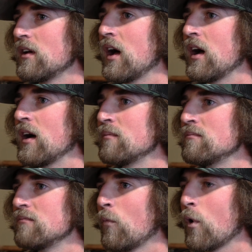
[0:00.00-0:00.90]

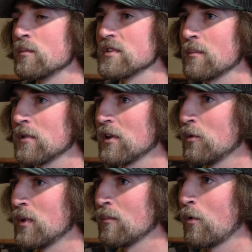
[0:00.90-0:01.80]
Warms up a
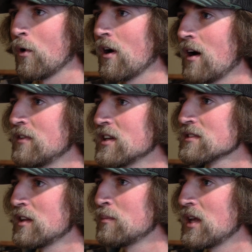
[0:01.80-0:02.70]
little bit more.
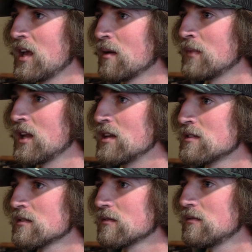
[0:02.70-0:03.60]
Obviously,
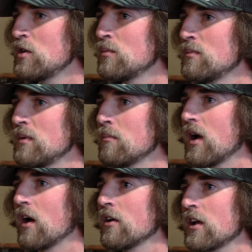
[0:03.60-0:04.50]
PMDs.
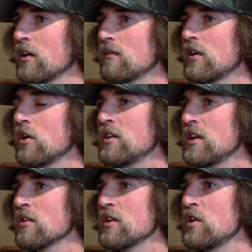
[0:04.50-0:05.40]
You on a good
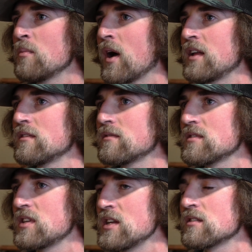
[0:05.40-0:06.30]
year, you might
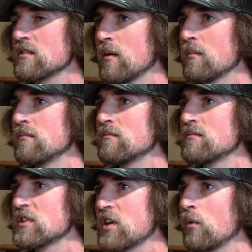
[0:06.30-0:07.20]
see
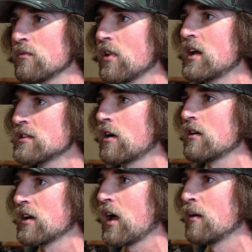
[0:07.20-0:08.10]
some stoneflies
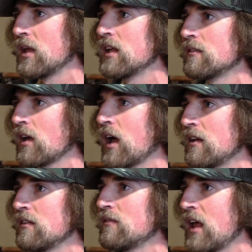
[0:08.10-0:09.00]
starting to come in,
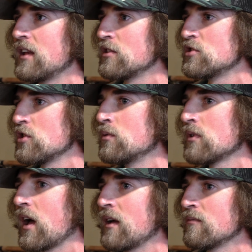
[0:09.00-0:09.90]
kind of the end of
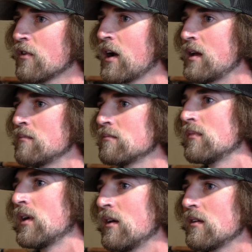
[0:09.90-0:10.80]
June time frame,
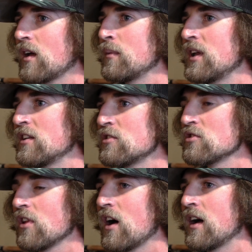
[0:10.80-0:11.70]
coming into
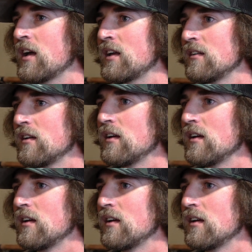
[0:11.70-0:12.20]
July.